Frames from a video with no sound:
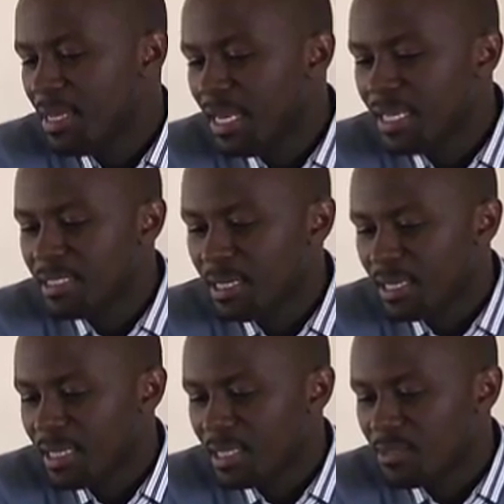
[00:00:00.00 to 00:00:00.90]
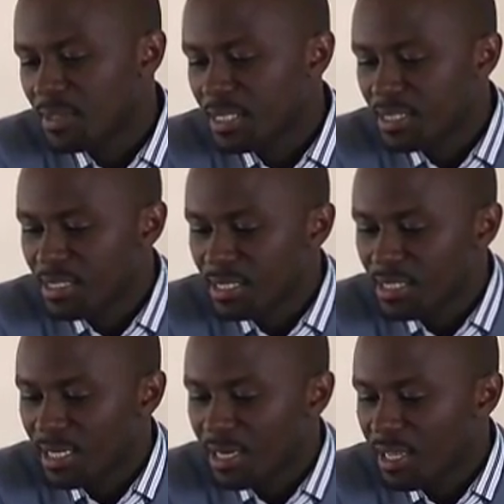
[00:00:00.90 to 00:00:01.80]
in later in the 20th
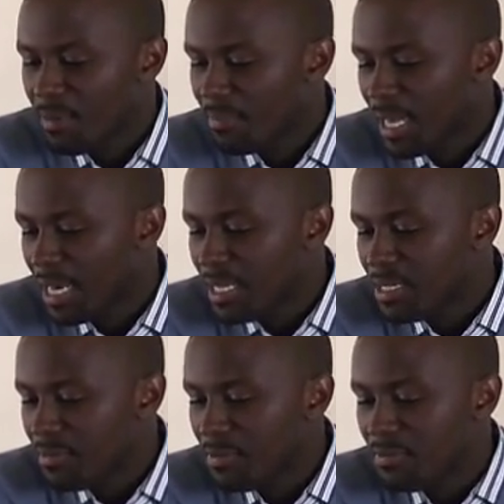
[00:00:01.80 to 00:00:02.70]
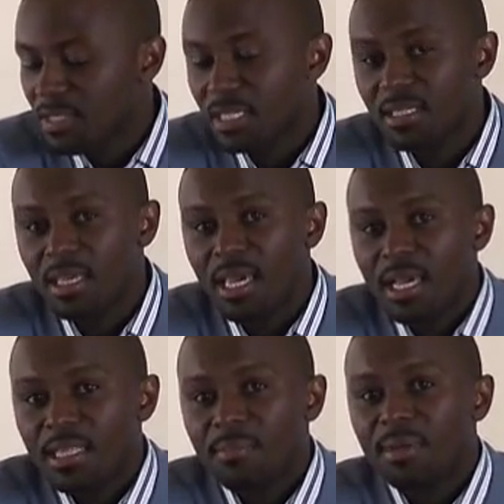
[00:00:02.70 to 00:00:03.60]
century, and by 1950,
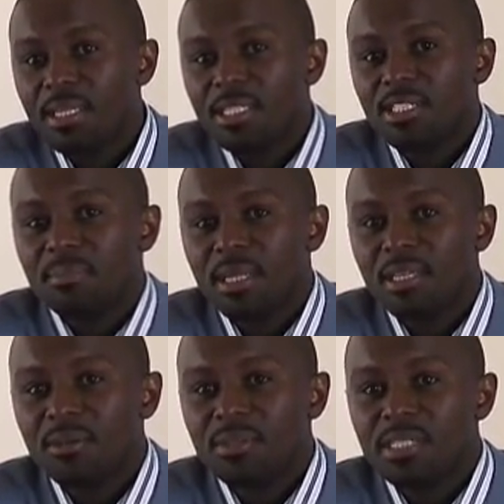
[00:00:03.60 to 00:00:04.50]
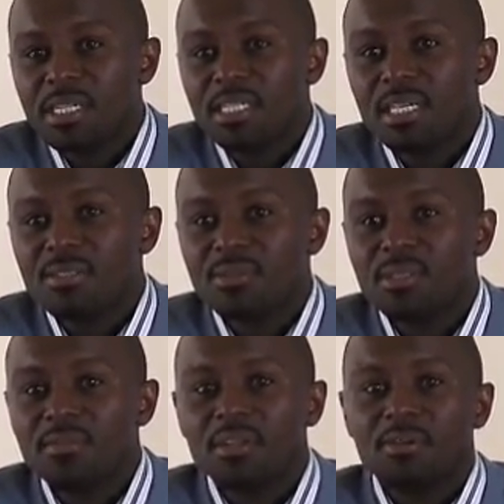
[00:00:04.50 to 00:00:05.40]
the British Medical Research Council
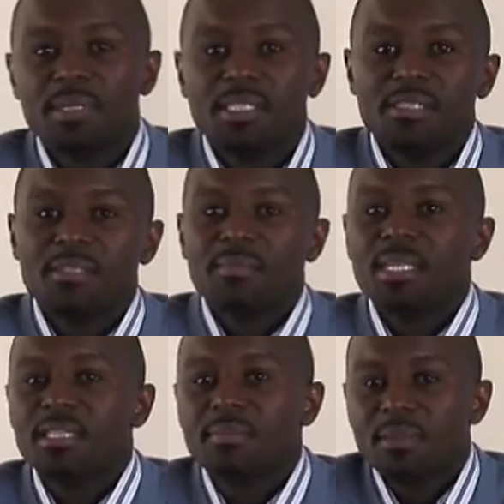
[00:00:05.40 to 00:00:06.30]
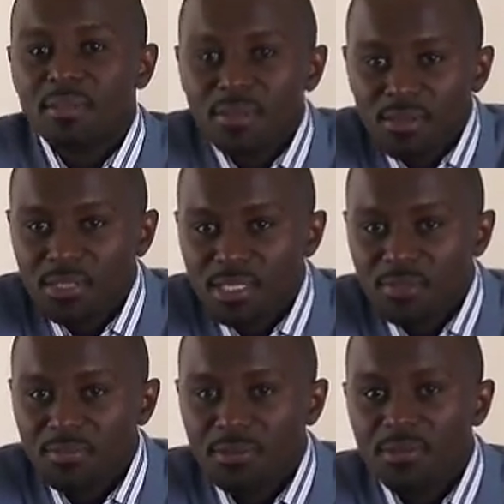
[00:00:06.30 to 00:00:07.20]
developed a systematic methodology
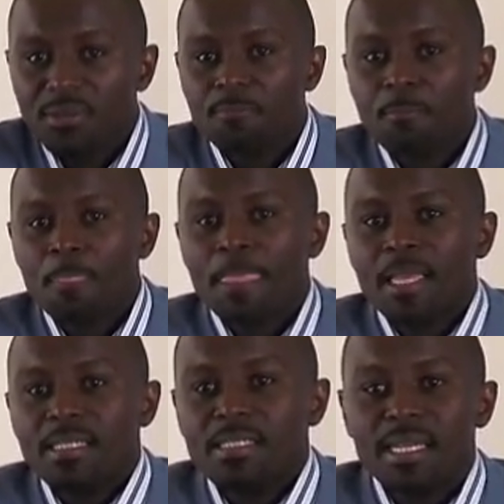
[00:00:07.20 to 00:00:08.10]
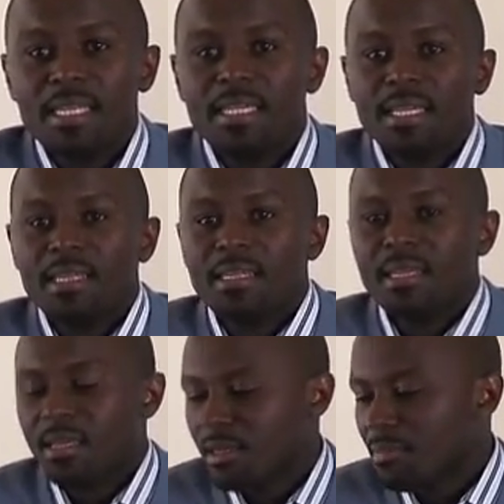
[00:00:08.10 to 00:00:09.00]
for studying and
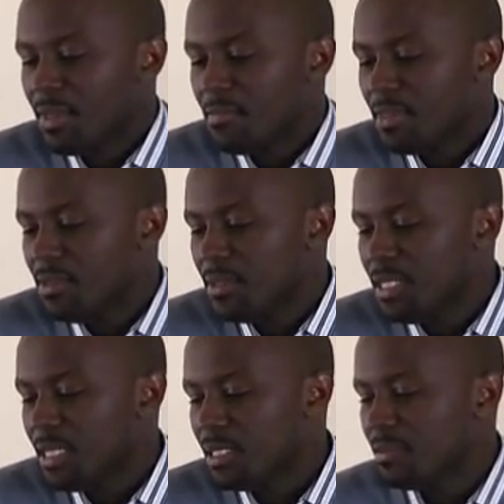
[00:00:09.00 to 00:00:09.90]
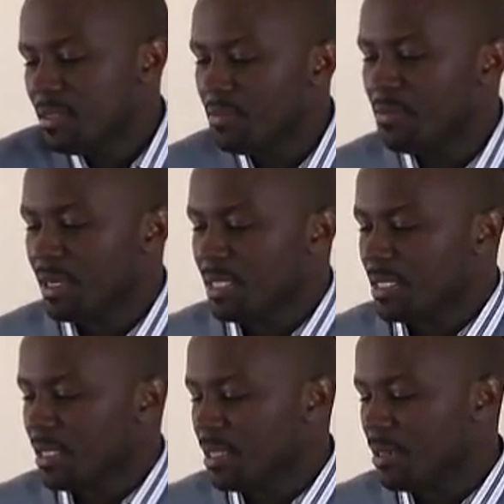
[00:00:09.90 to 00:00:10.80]
evaluating different
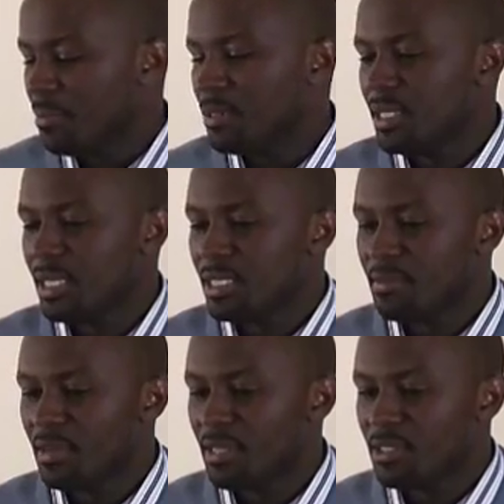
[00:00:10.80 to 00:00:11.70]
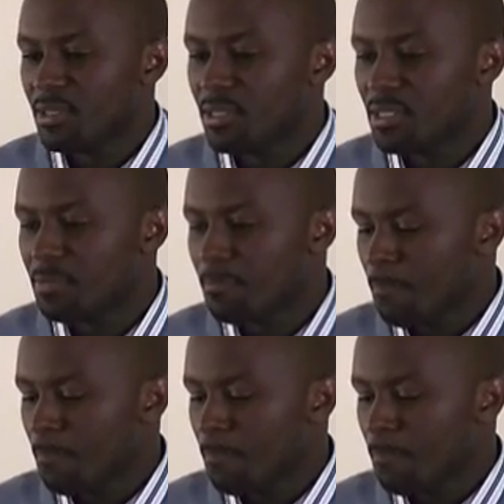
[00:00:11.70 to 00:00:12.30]
therapeutic interventions.